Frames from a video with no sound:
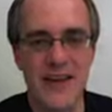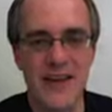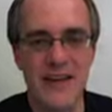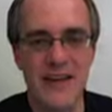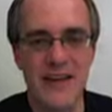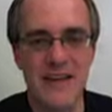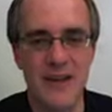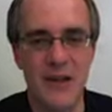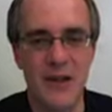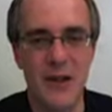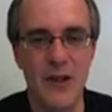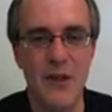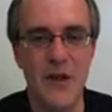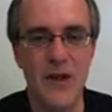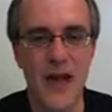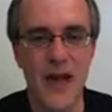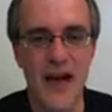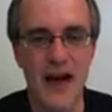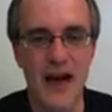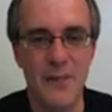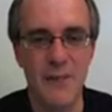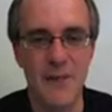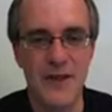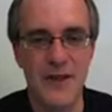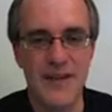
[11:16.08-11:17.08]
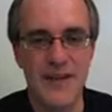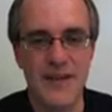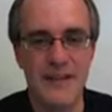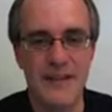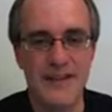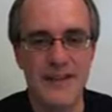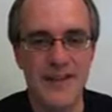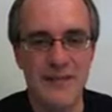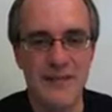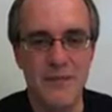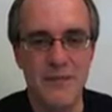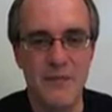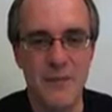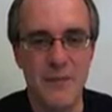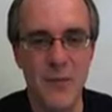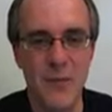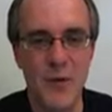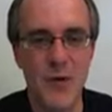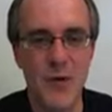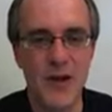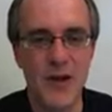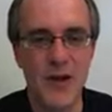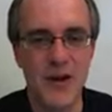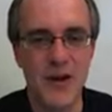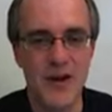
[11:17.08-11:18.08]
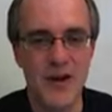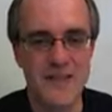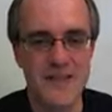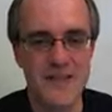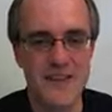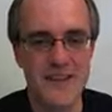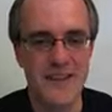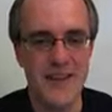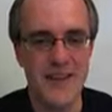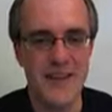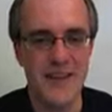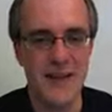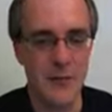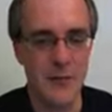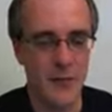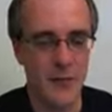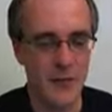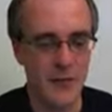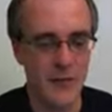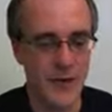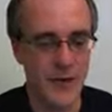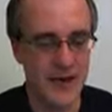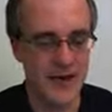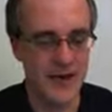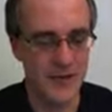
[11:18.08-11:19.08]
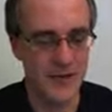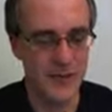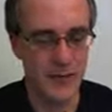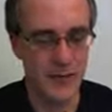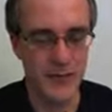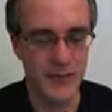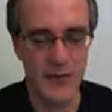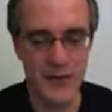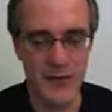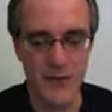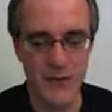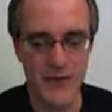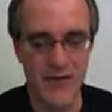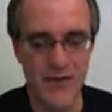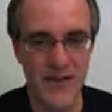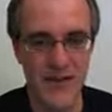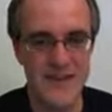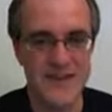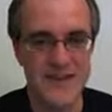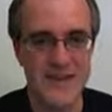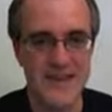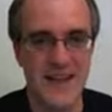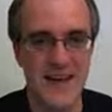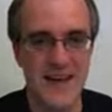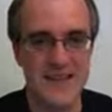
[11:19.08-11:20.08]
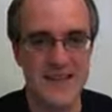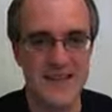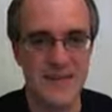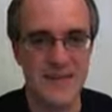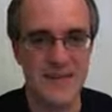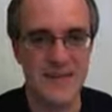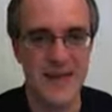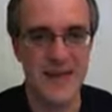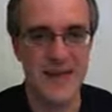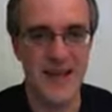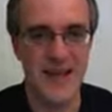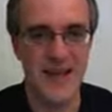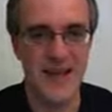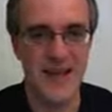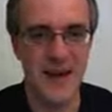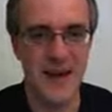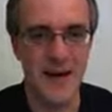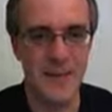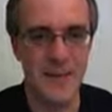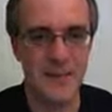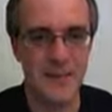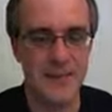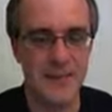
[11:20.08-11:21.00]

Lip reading: lookup more costly than it would be if you equivalence class them together.